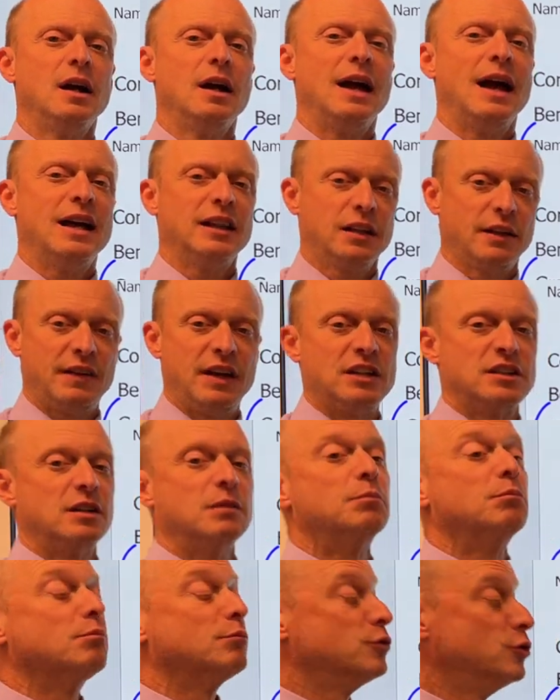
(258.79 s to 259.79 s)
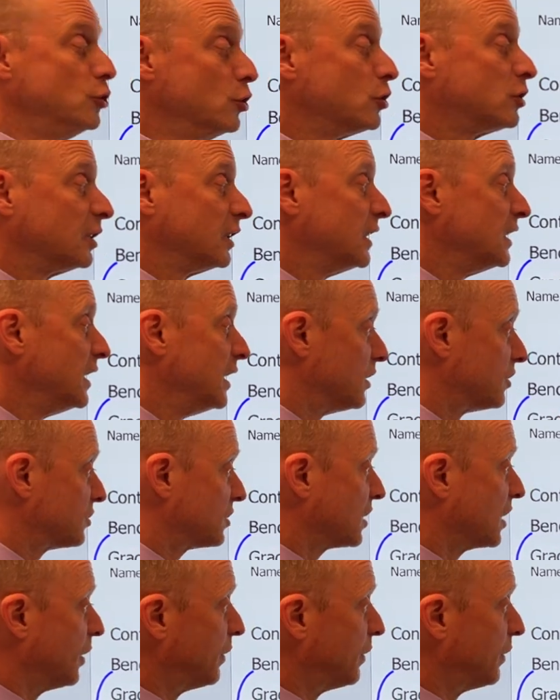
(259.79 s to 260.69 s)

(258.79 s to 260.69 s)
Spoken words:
elevation, usually years ago.